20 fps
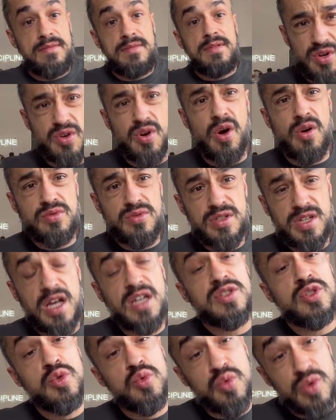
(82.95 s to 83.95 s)
The coach
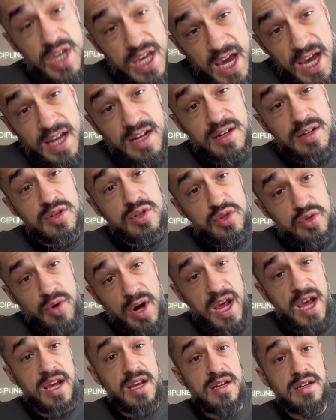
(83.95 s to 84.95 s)
says you can't
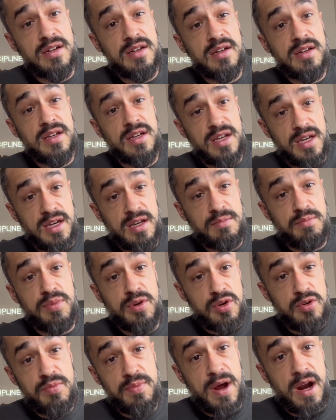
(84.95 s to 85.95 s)
trade in
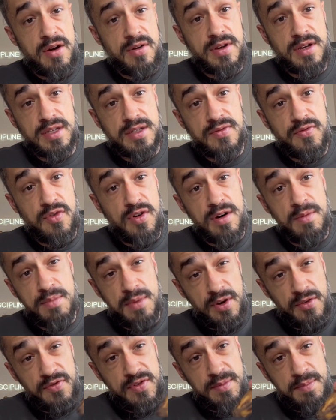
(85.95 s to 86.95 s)
blueberries for a
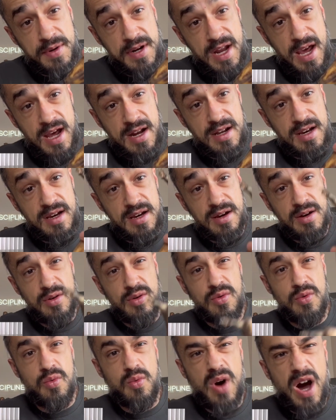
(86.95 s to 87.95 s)
milfy banana?
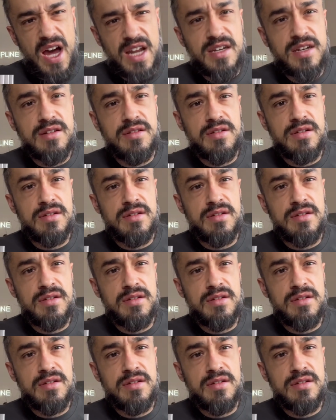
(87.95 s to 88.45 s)
What?